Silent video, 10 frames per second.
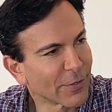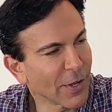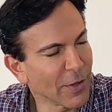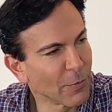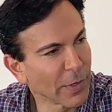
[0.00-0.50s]
So
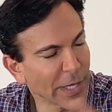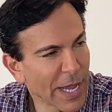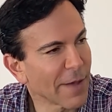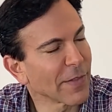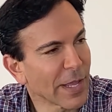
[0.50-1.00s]
you really
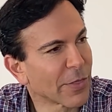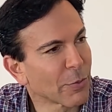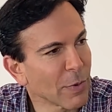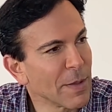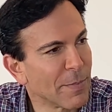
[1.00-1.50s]
have like
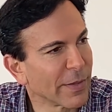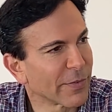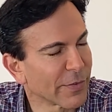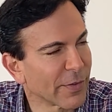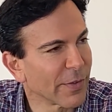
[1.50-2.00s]
3
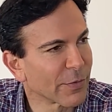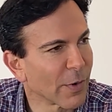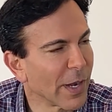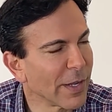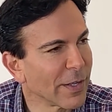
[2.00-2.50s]
businesses,
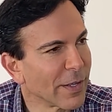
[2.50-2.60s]
right?